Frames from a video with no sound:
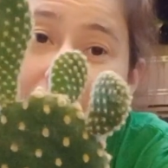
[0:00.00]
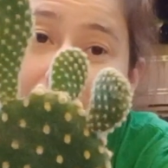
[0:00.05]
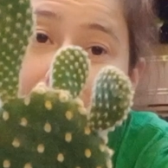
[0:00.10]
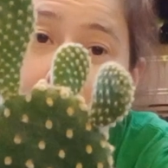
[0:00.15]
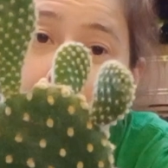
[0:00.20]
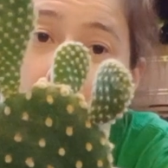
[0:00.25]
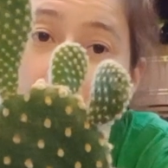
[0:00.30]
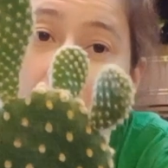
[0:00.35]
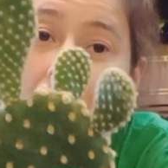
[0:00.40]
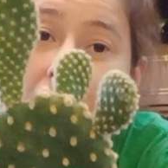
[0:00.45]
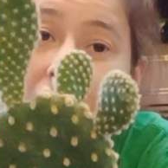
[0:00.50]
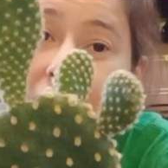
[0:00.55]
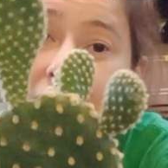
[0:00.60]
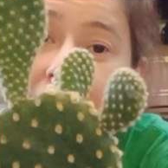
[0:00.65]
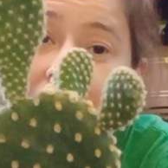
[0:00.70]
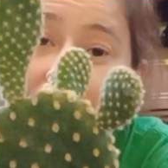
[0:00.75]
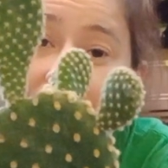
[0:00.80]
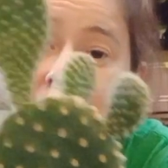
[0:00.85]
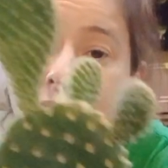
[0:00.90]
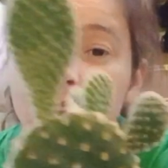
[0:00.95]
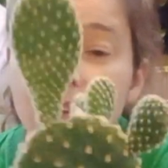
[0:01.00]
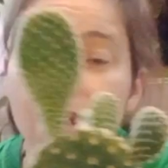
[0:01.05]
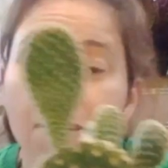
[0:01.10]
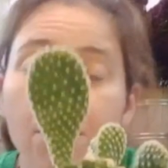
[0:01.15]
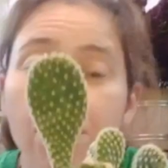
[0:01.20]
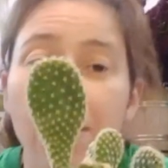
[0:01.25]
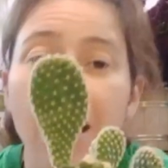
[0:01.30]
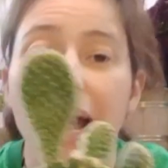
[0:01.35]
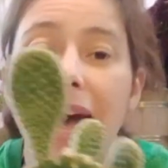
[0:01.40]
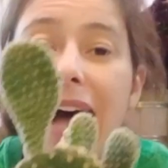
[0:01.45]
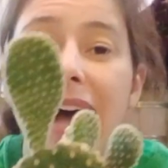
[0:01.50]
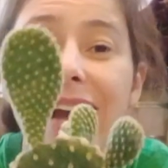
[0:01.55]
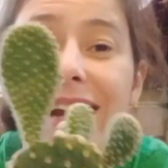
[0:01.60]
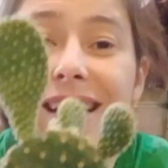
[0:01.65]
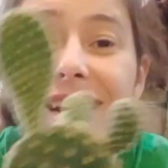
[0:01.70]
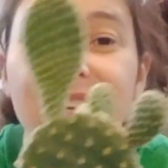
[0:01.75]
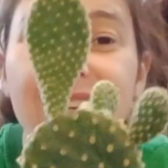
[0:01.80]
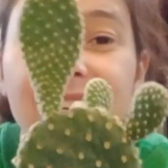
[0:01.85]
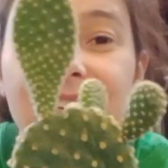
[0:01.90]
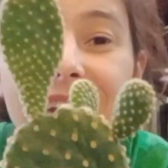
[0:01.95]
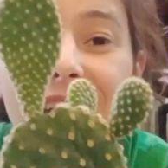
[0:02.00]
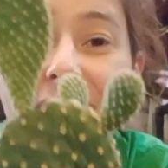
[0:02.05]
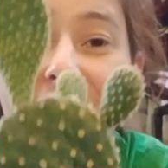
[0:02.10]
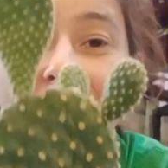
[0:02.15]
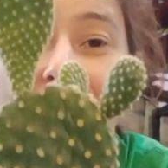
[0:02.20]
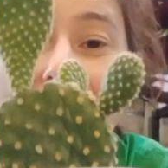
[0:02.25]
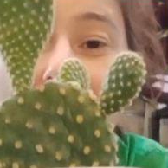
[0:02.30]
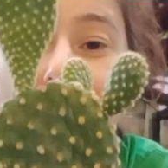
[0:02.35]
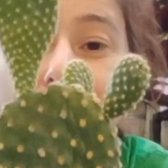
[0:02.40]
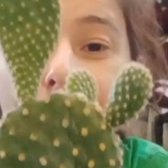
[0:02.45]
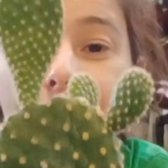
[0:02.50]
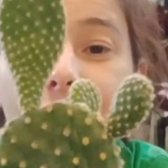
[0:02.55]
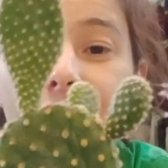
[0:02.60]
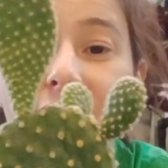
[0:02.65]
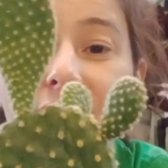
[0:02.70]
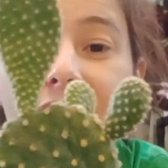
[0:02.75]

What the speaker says: small, but I didn't have